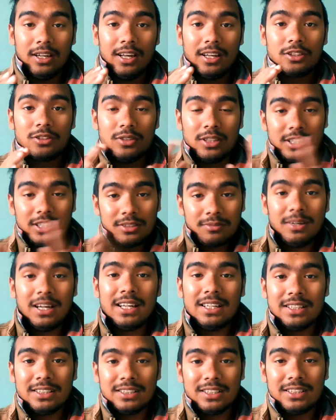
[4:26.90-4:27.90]
So it
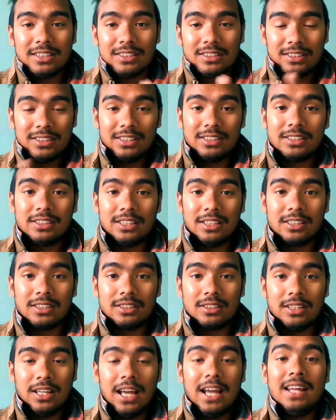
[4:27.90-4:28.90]
manages these
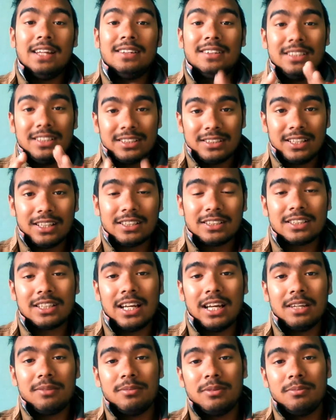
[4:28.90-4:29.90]
things, and these things
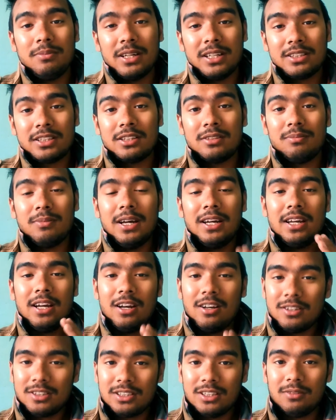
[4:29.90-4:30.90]
can be maintained by
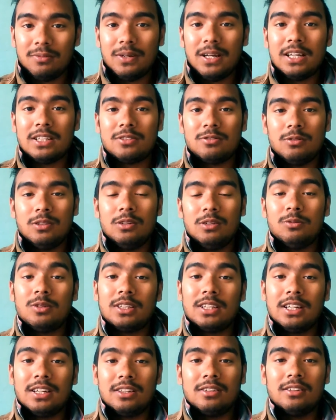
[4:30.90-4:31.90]
ourselves as well. We
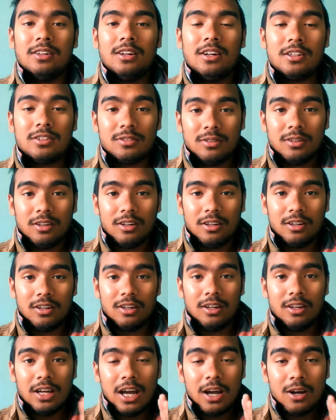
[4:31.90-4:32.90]
can
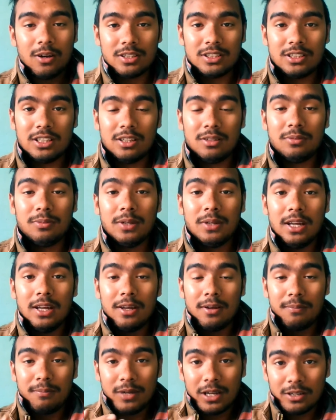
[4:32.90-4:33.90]
ourselves
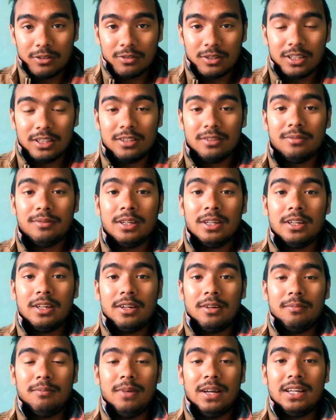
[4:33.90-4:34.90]
manually
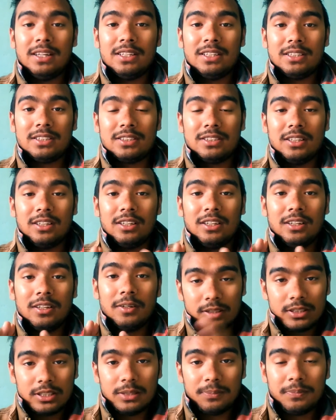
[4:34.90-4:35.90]
manage the
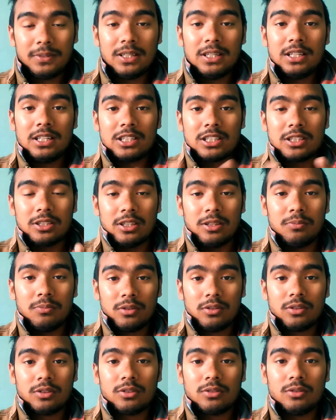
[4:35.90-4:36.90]
GPS,
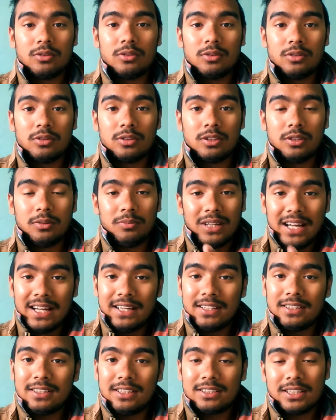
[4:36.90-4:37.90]
Bluetooth,
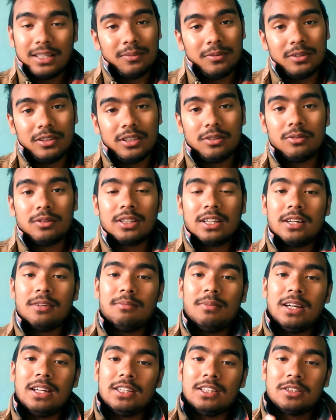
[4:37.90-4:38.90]
brightness, everything we can
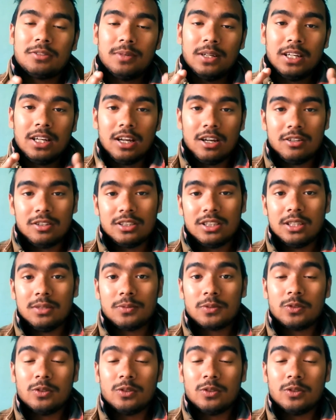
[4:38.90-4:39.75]
manage by ourselves.